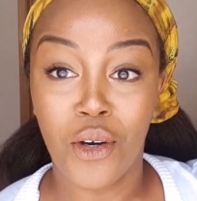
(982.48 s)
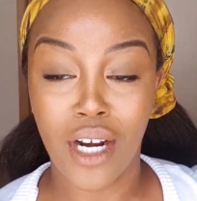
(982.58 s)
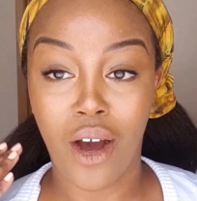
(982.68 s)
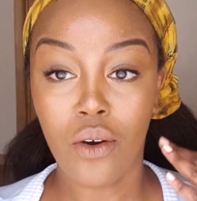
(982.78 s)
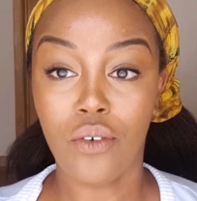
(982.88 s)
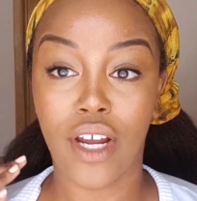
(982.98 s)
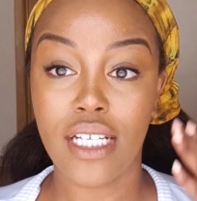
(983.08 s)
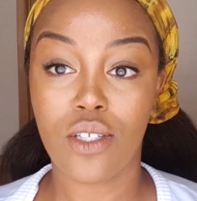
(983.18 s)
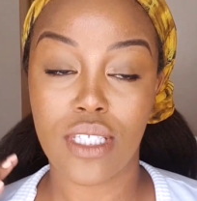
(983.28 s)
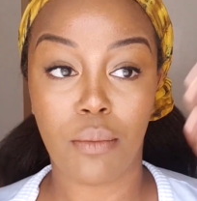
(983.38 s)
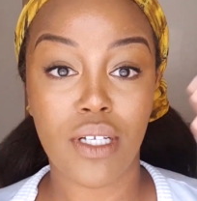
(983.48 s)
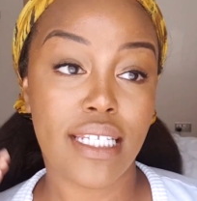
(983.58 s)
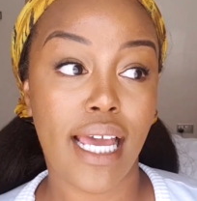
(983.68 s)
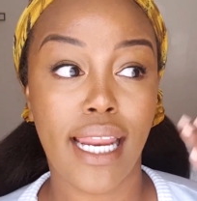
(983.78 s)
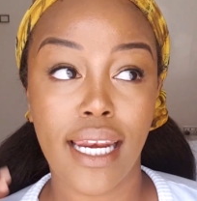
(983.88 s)
now, right? So it's about
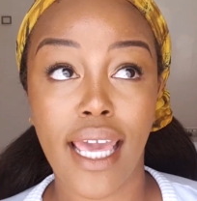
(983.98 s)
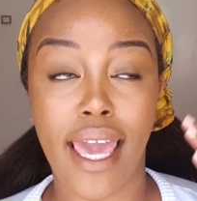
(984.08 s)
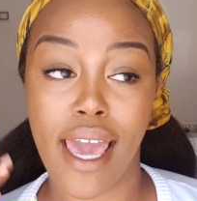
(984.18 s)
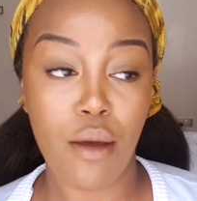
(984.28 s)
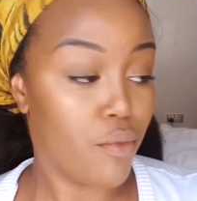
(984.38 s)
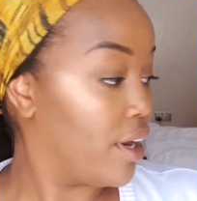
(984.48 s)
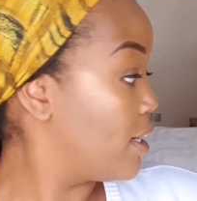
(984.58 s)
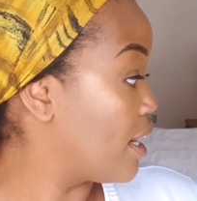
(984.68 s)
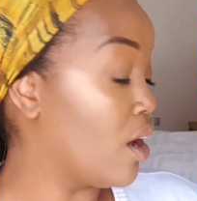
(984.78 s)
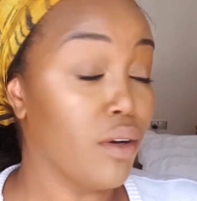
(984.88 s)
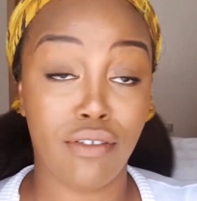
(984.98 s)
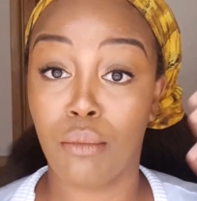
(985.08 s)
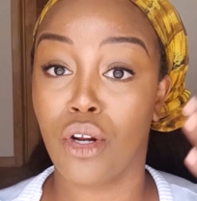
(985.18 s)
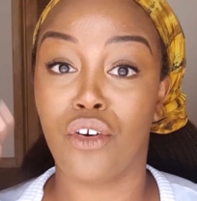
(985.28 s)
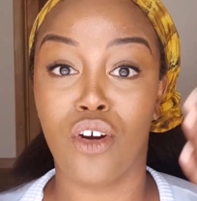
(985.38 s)
10 a.m. right now, if I'm
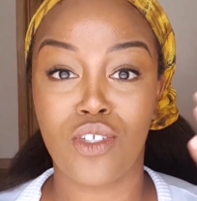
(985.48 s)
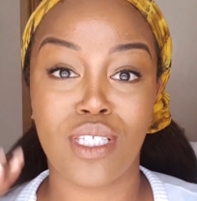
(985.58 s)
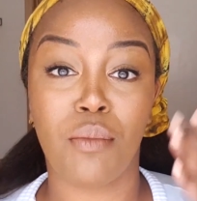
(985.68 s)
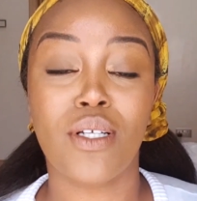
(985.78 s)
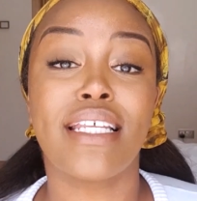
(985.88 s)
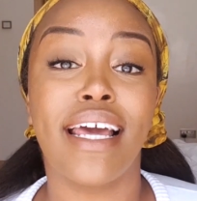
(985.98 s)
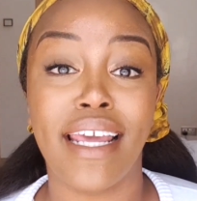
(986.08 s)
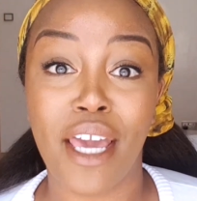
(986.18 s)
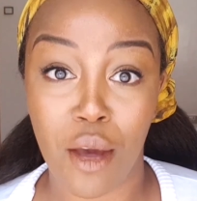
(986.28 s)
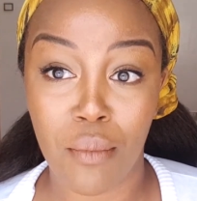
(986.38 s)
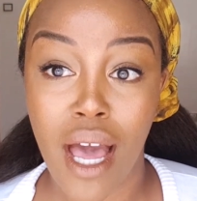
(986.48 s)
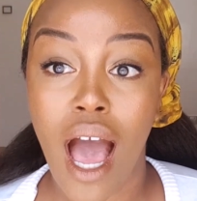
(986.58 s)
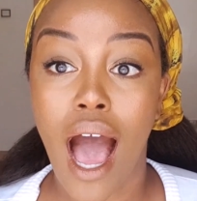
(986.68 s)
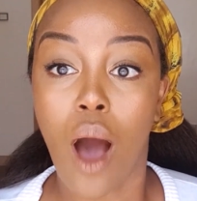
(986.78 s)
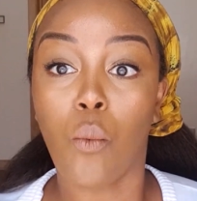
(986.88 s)
not wrong. So it's about 10 a.m.
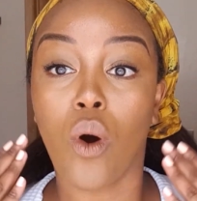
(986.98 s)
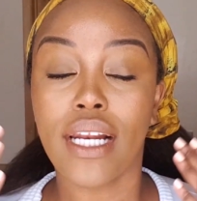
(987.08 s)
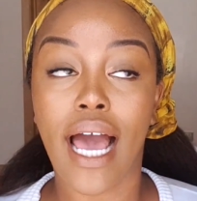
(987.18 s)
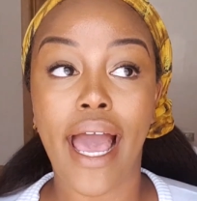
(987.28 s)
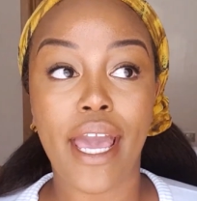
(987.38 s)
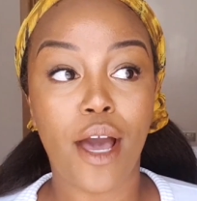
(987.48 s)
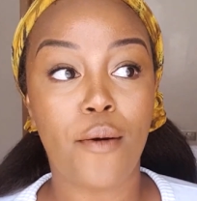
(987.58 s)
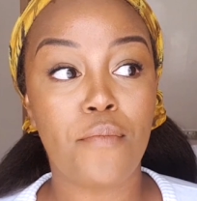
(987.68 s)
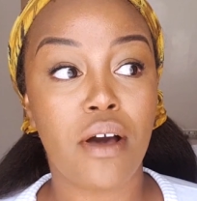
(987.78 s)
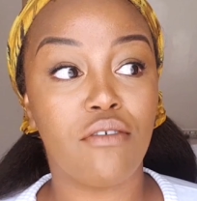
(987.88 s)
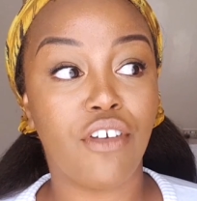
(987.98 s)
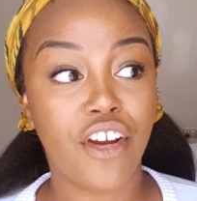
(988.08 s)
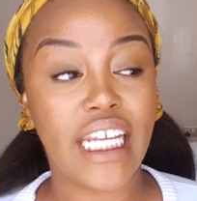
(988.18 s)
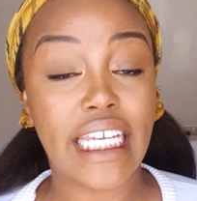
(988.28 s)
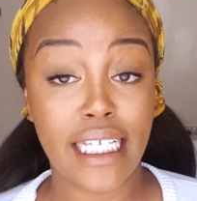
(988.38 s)
What I am
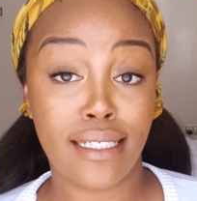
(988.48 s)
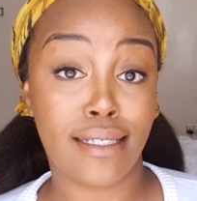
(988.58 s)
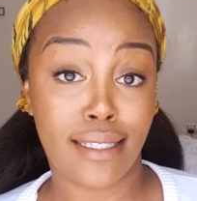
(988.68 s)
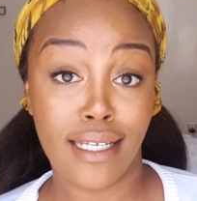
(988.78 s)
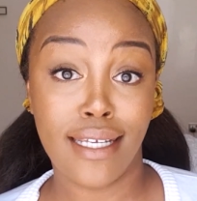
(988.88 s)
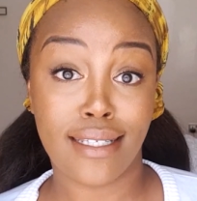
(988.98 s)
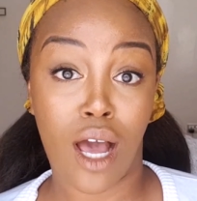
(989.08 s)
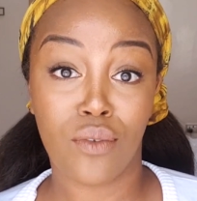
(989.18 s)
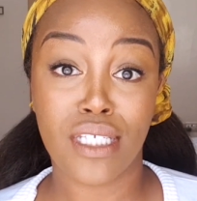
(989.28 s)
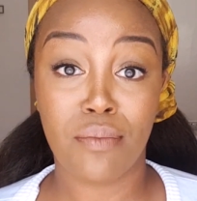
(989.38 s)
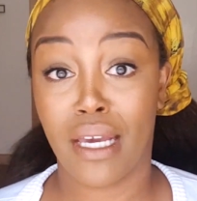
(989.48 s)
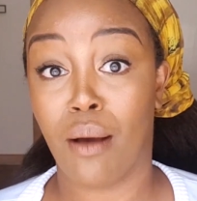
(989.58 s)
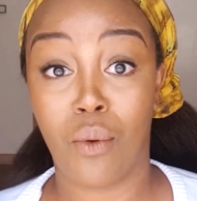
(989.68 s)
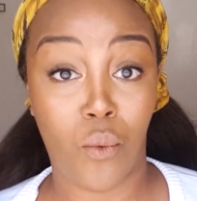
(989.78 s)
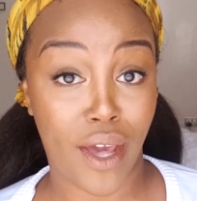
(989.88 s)
very keen to see is how this
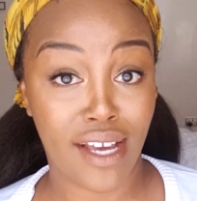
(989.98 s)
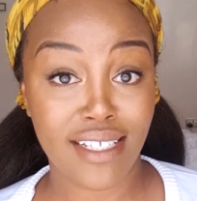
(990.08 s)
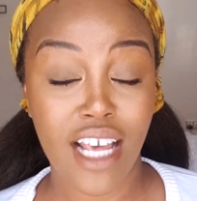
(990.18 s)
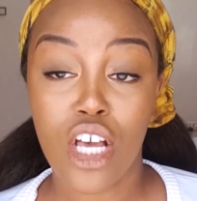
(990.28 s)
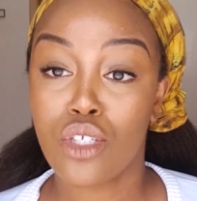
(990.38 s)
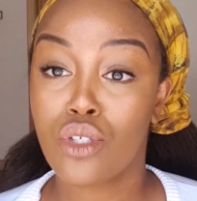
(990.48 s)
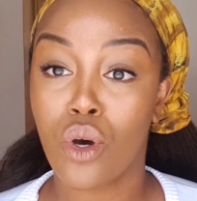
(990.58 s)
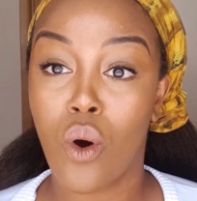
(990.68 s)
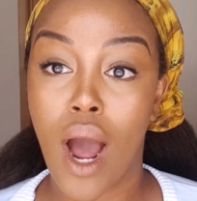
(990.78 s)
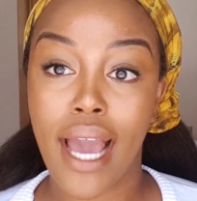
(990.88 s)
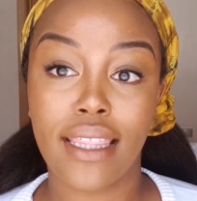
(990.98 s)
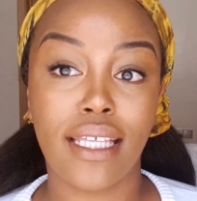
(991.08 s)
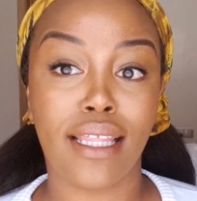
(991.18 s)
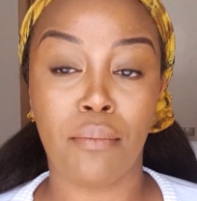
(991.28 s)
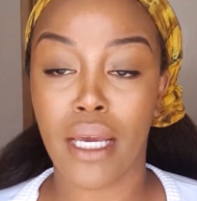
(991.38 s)
makeup wears. So I
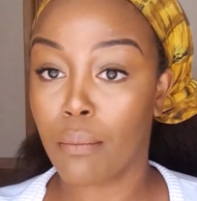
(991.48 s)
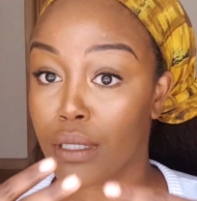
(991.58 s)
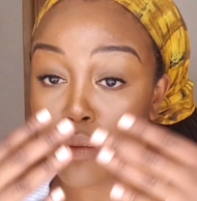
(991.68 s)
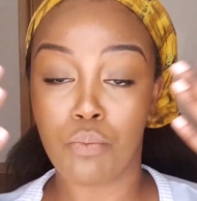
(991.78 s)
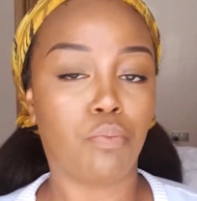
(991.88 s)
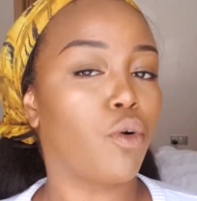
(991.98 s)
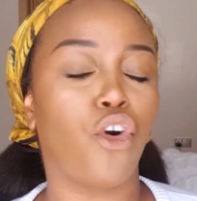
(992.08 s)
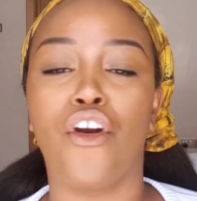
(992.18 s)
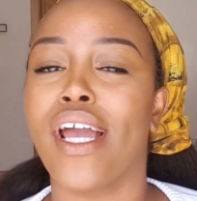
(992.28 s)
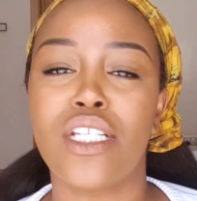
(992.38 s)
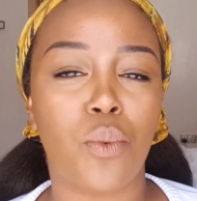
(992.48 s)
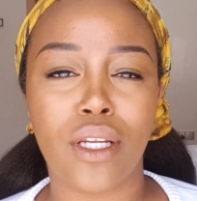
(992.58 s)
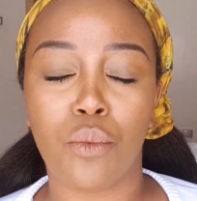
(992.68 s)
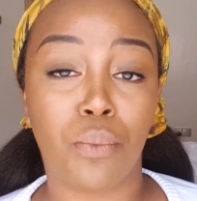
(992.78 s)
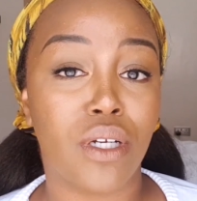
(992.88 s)
think that makeup is great when
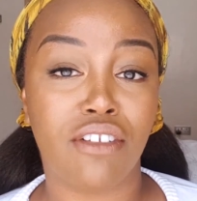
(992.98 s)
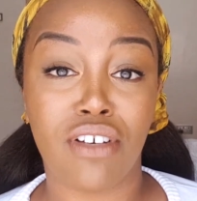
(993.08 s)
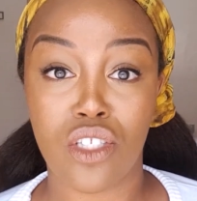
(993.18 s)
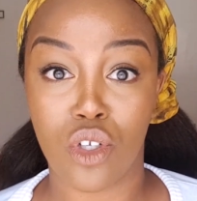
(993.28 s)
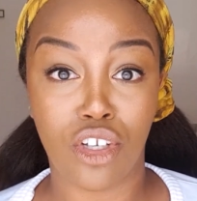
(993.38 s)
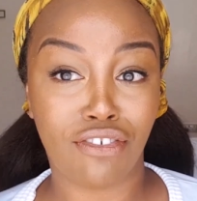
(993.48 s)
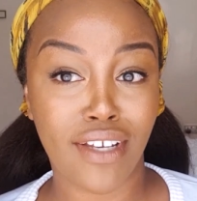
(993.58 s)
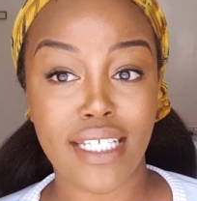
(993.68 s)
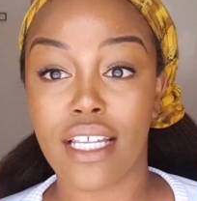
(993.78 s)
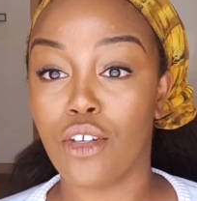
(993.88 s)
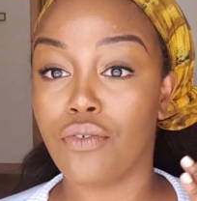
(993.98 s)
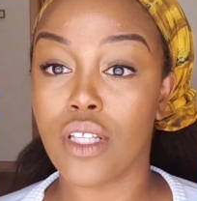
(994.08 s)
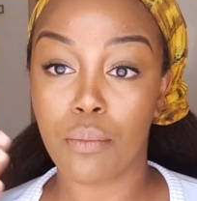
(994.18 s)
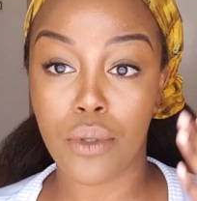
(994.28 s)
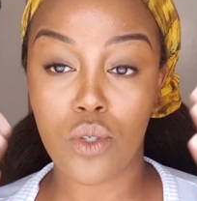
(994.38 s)
you put it first on your face and you
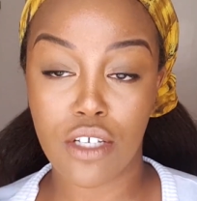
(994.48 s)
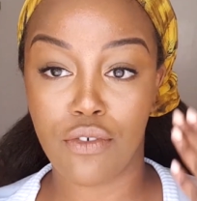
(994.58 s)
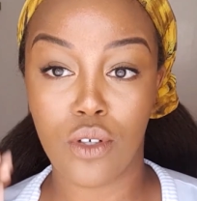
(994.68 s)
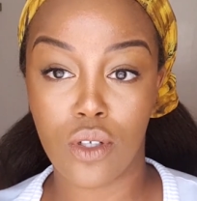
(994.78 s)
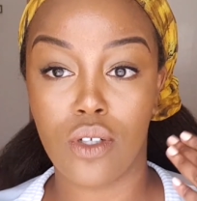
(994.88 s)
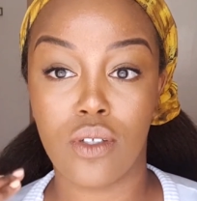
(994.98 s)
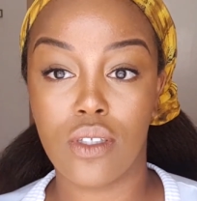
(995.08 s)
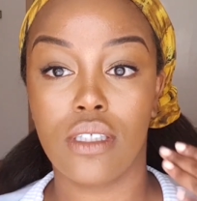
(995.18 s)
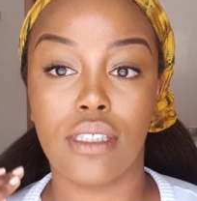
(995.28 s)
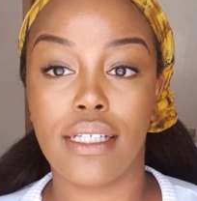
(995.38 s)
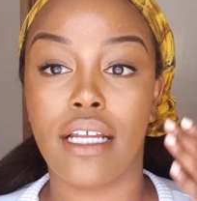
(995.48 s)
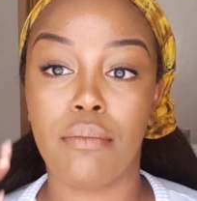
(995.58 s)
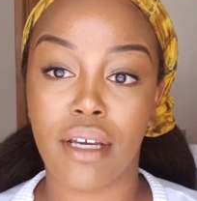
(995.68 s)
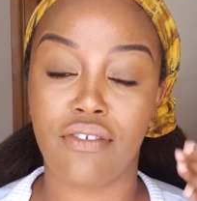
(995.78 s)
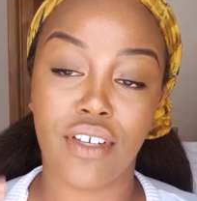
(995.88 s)
feel beautiful. Let
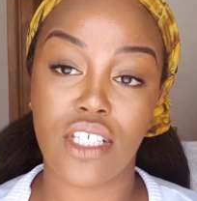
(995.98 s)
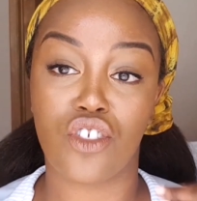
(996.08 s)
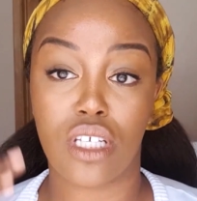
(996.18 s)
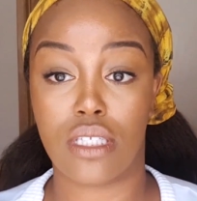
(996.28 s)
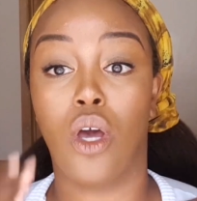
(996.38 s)
my face just...